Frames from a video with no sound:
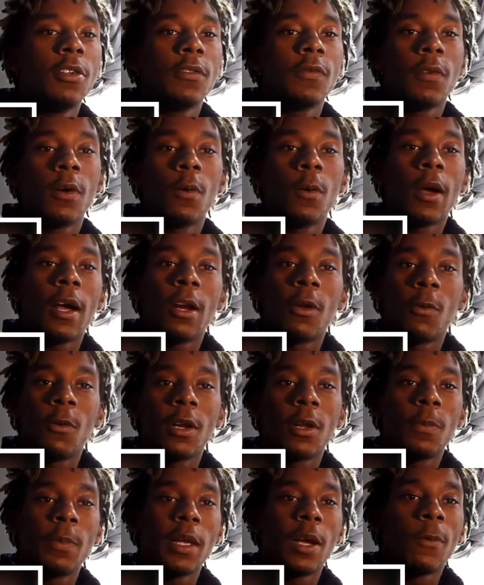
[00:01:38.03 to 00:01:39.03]
but I don't want to
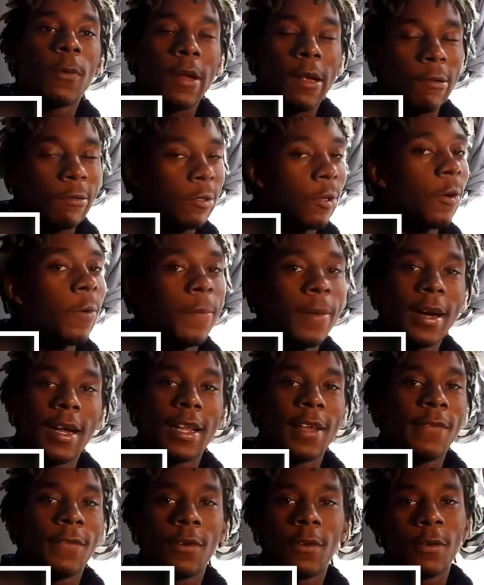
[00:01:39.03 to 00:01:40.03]
be around nobody,
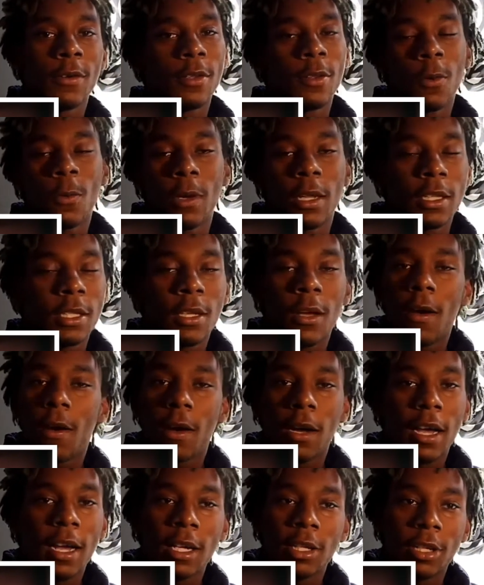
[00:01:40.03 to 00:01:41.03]
bro. Don't want to talk. I
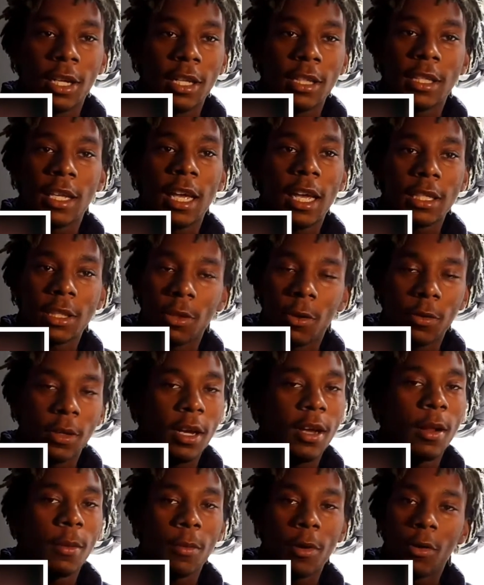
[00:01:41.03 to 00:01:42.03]
ain't trying to text no nothing,
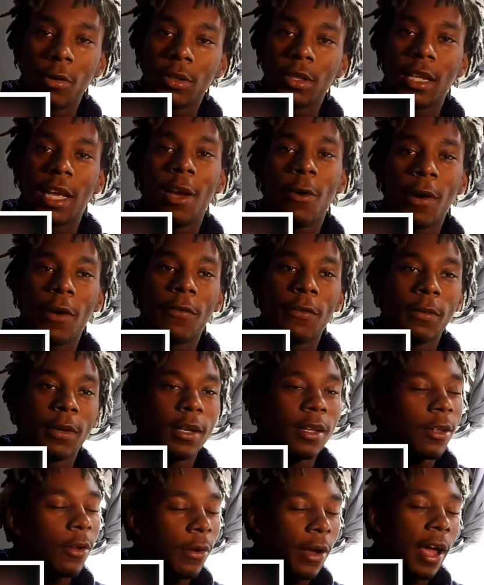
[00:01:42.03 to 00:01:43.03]
bro. Stay away from me. No
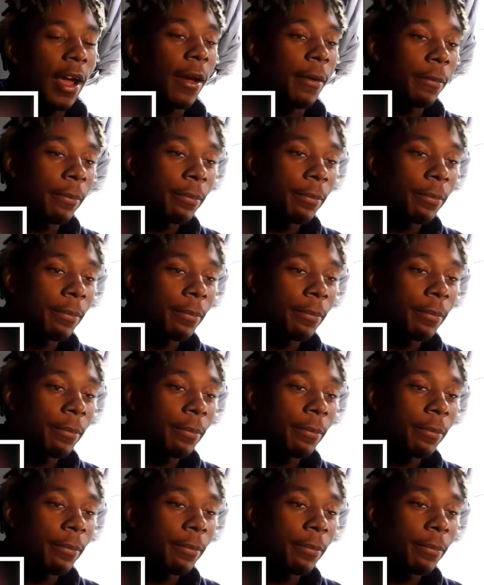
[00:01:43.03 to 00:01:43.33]
cap.